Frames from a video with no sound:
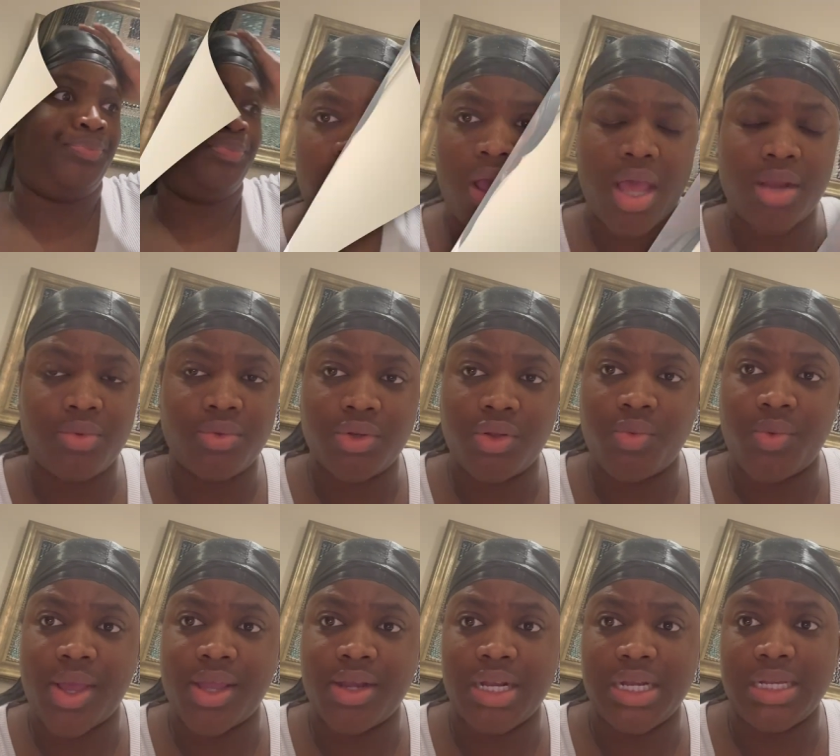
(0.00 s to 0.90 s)
I don't know
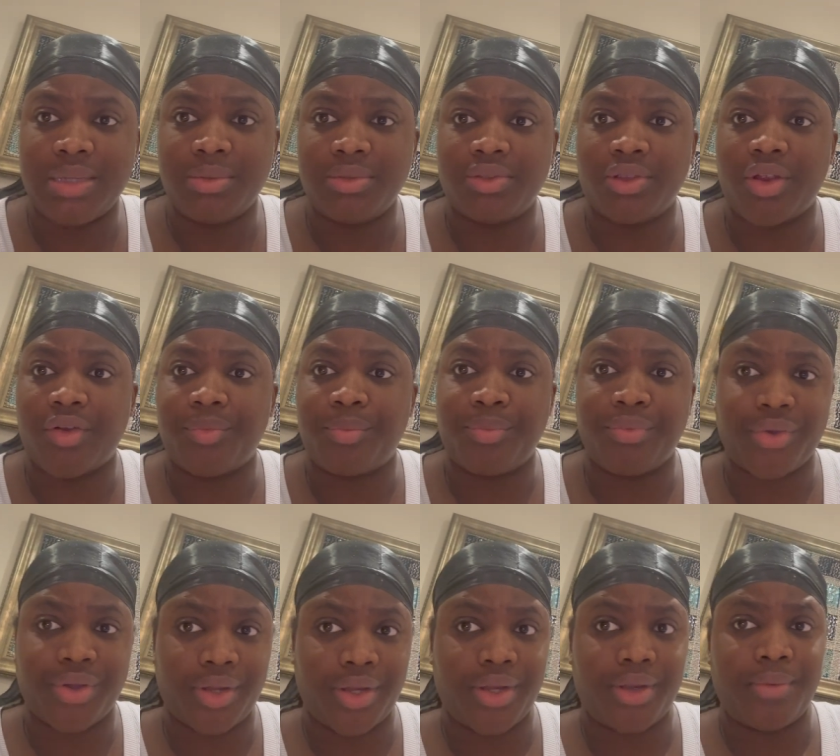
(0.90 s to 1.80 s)
why the labels aren't
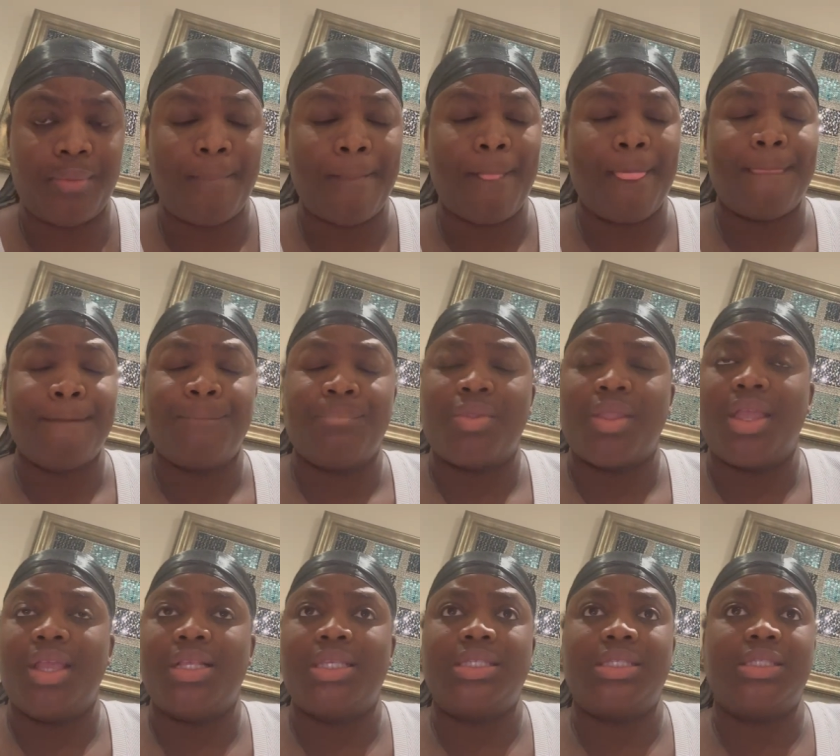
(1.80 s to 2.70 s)
printing.
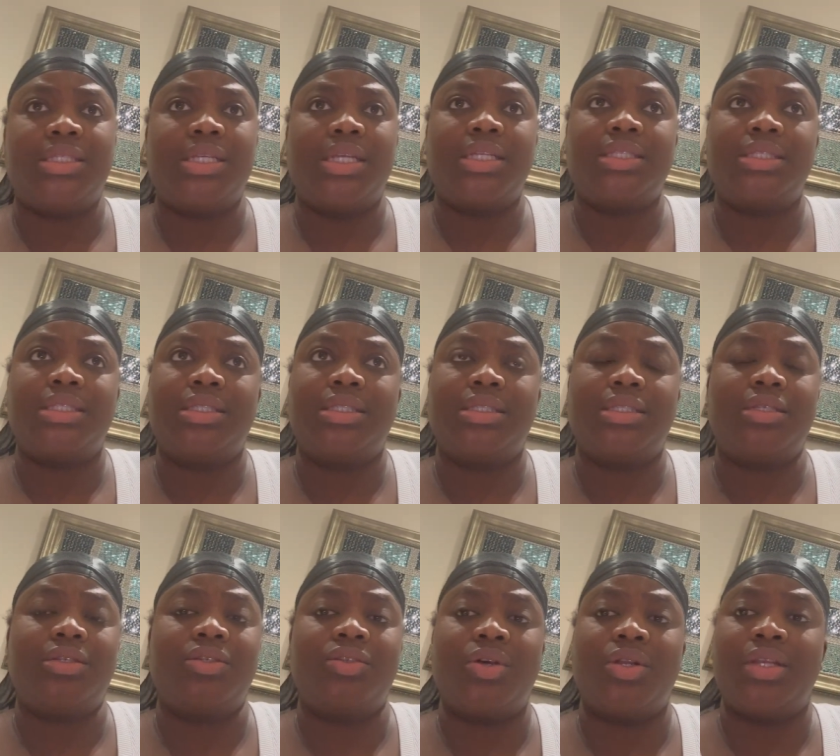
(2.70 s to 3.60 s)
It's just
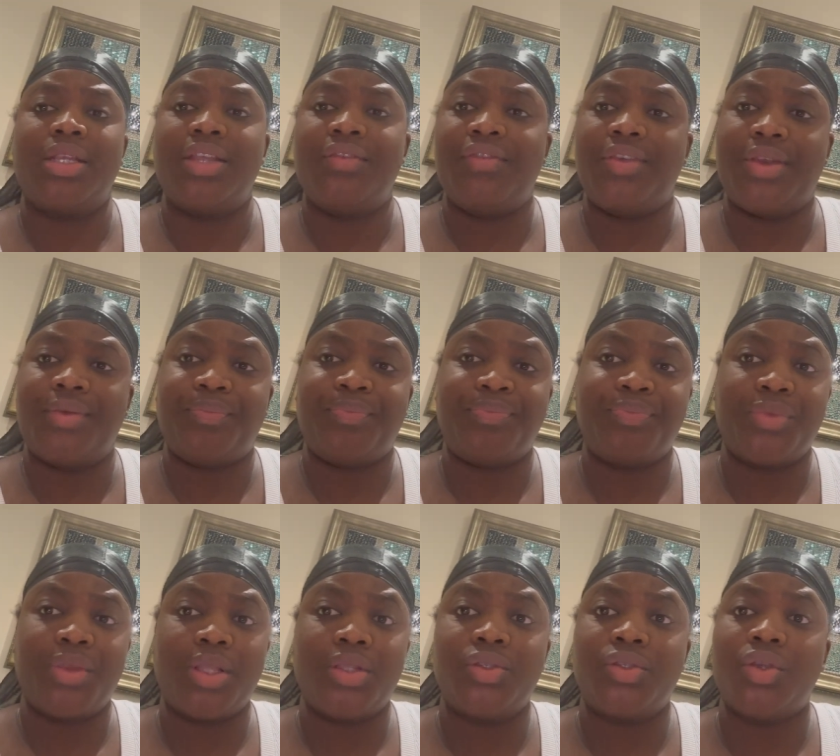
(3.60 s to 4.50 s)
not given.
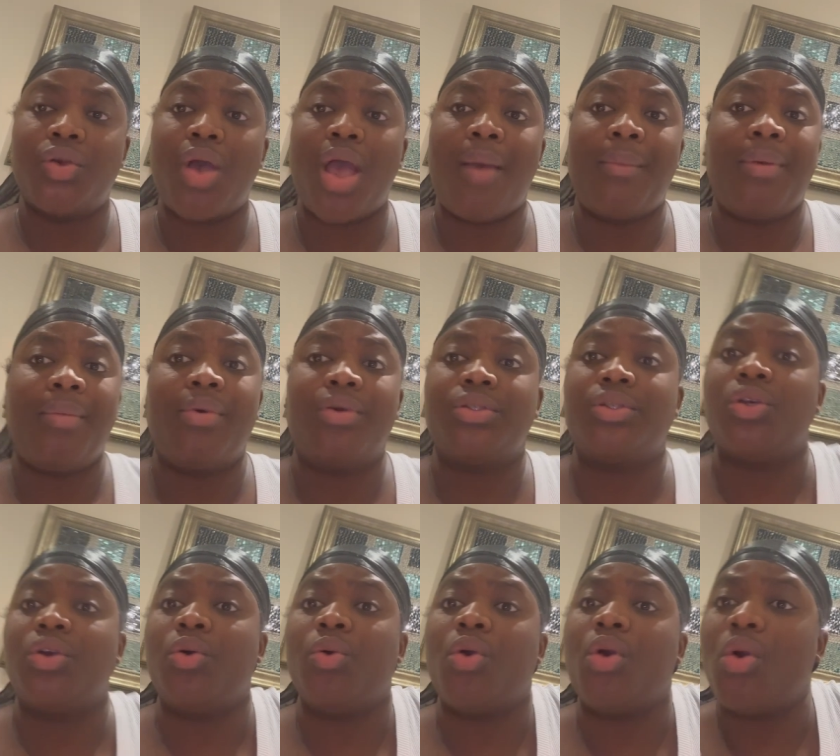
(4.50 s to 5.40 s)
So I'm about to
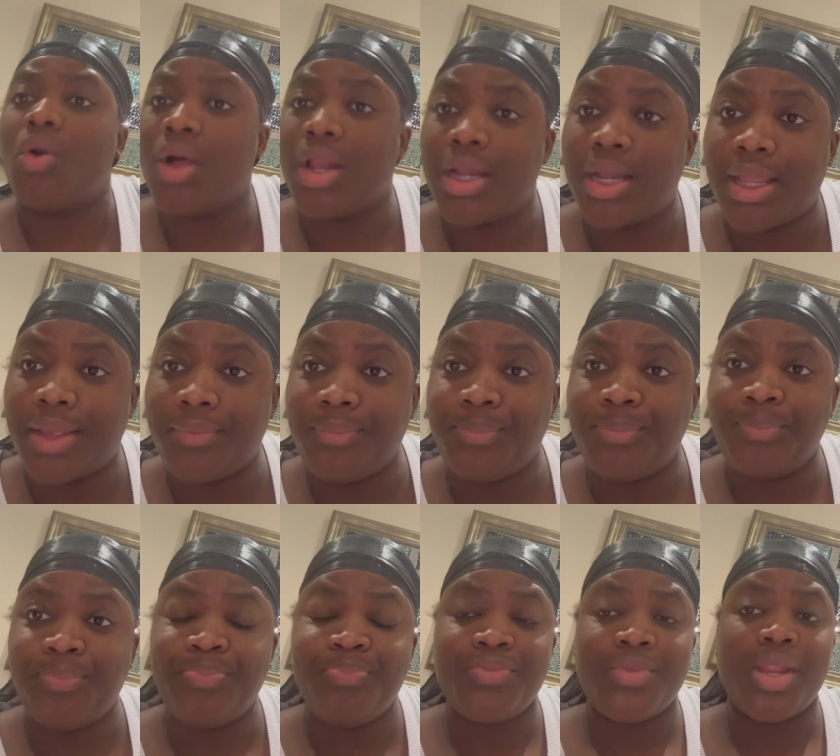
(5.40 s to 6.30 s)
go call them
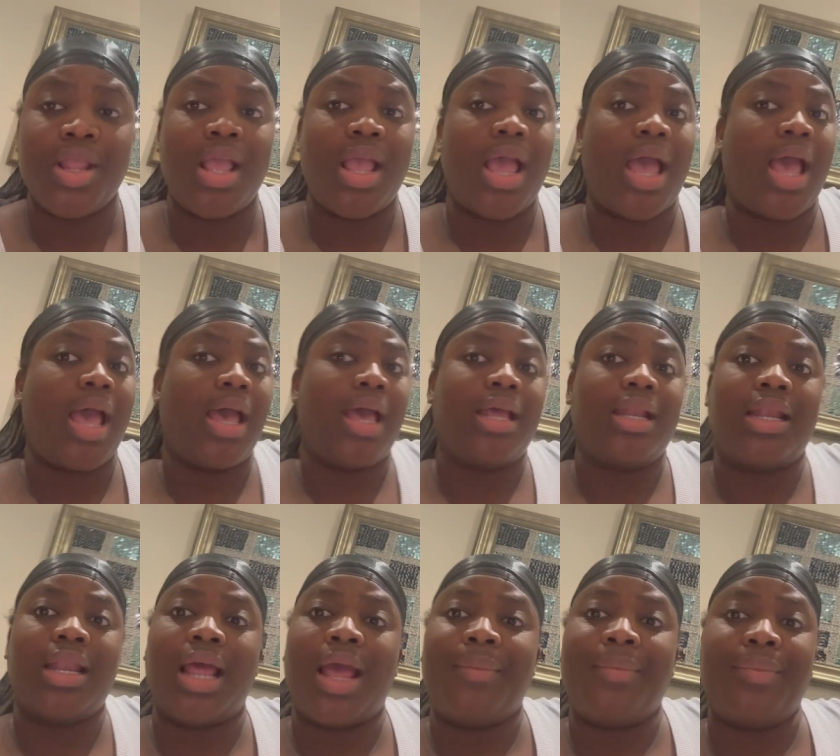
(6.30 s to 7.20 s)
and
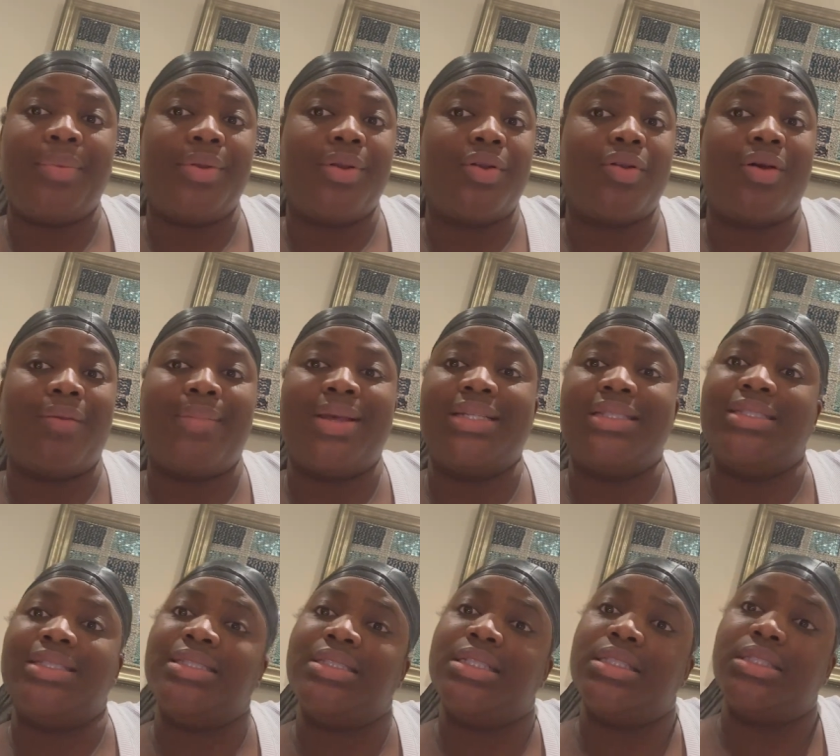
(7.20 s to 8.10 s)
I'm putting on all my
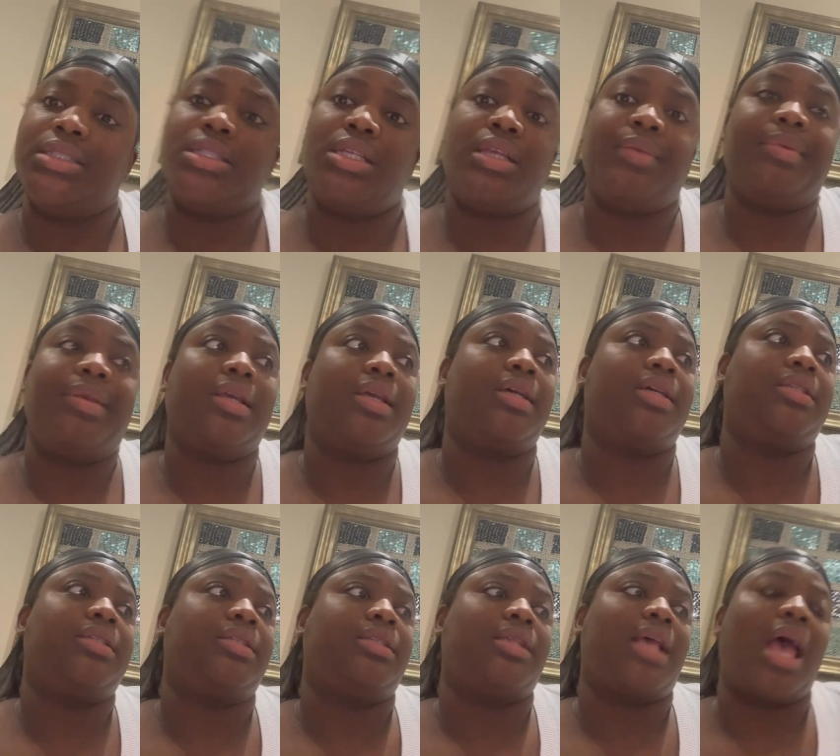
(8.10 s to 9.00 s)
decency
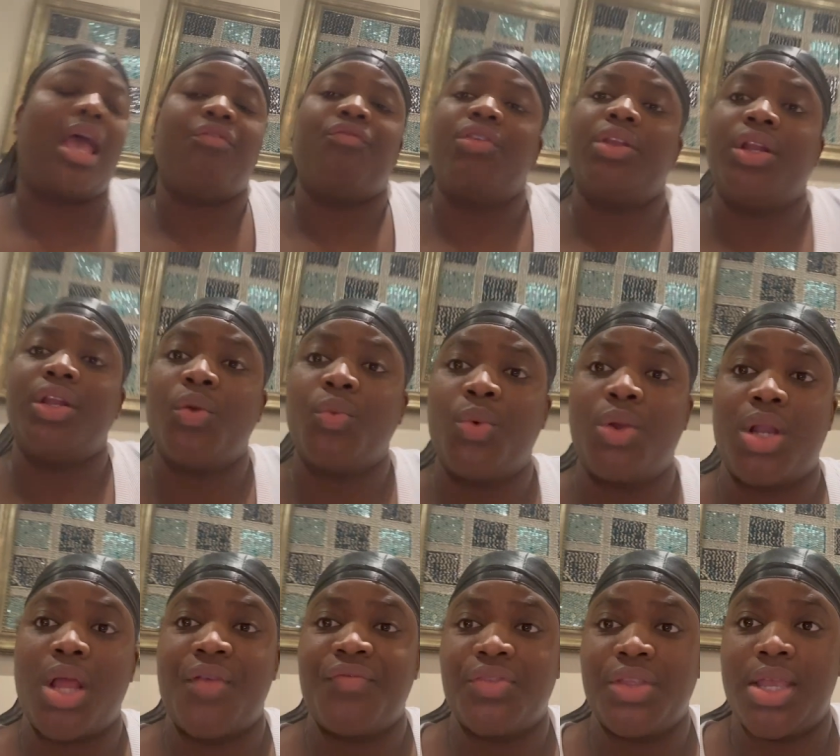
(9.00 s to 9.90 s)
because I really don't wanna
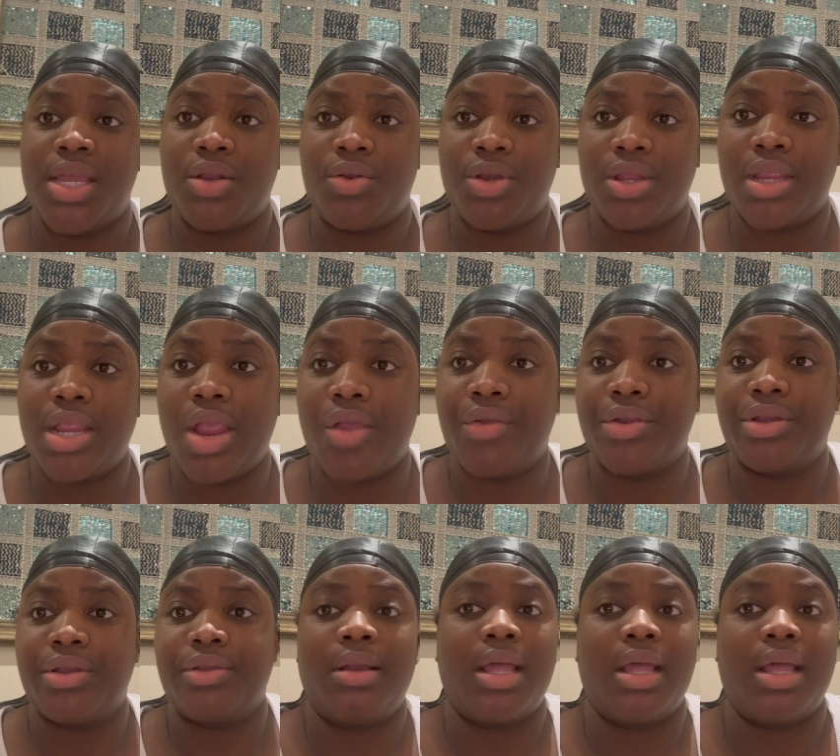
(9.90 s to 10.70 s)
have to get out of character.